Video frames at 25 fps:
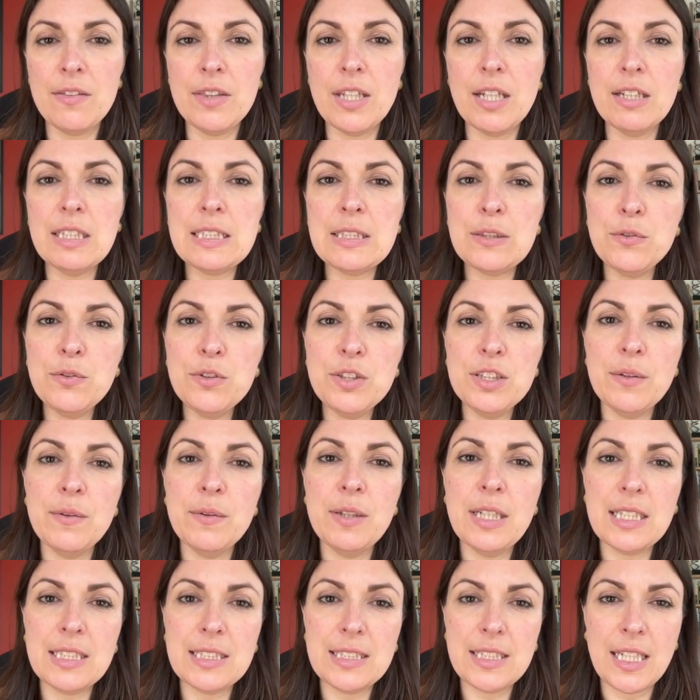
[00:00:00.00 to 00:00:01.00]
There's also
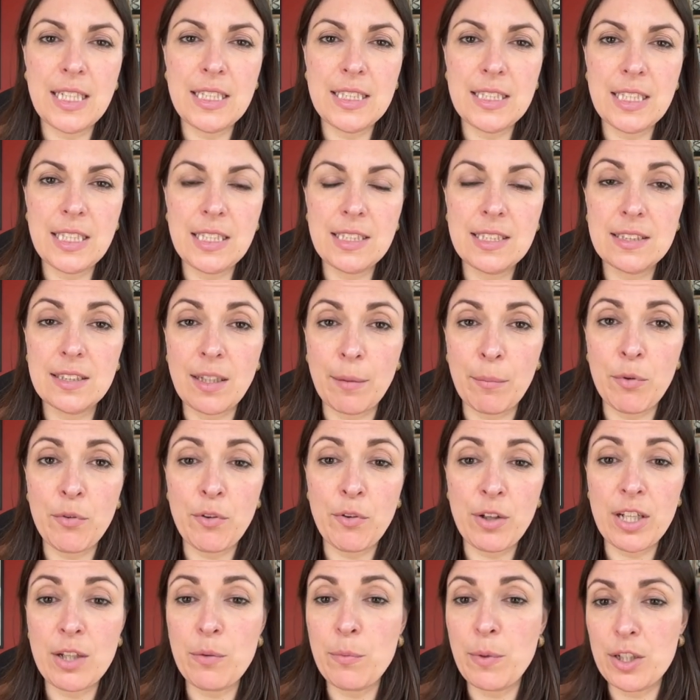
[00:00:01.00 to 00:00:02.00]
an extended
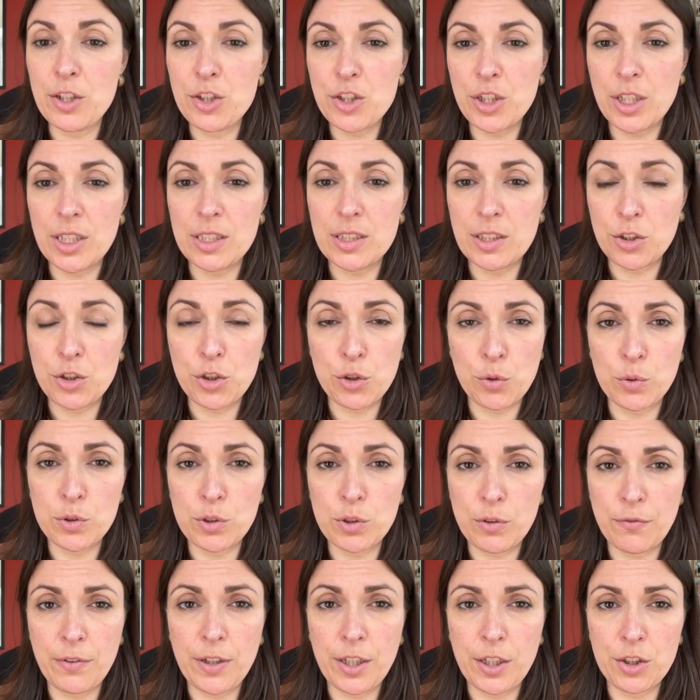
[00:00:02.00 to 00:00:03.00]
summary, which is a
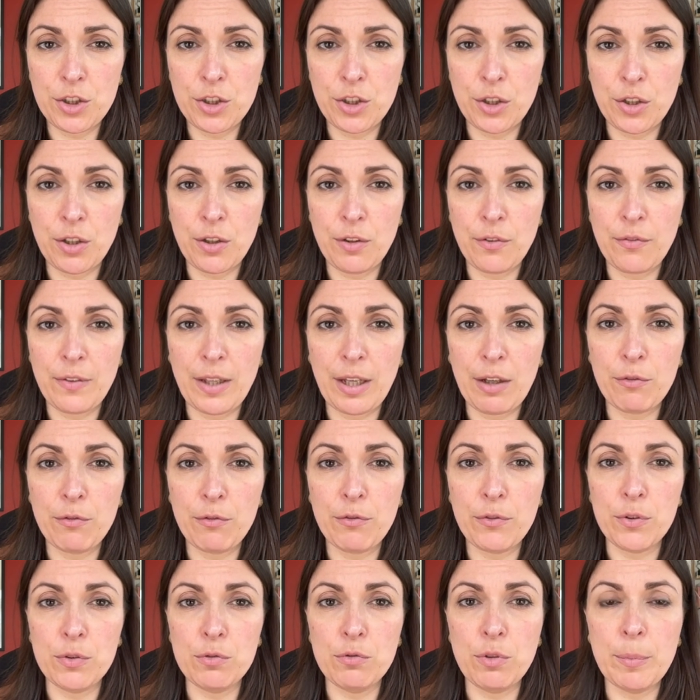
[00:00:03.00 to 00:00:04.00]
shorter version of that
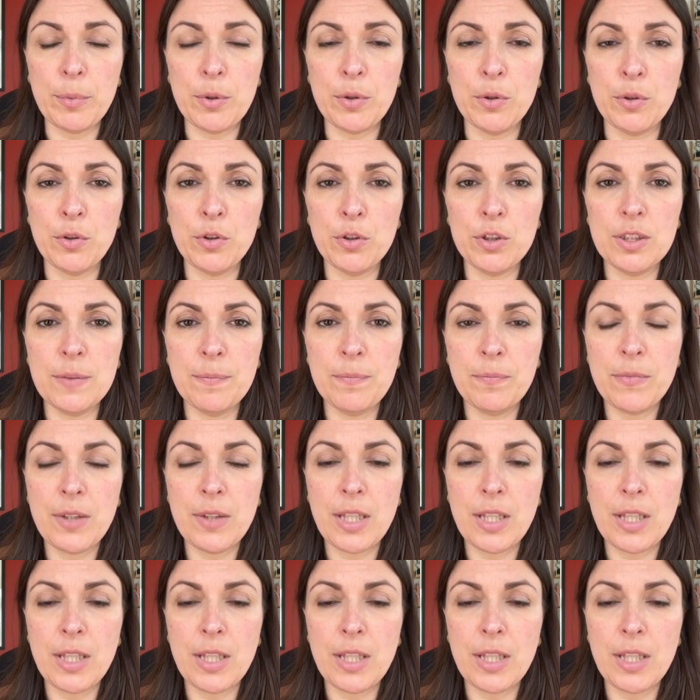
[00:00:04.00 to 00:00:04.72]
full report.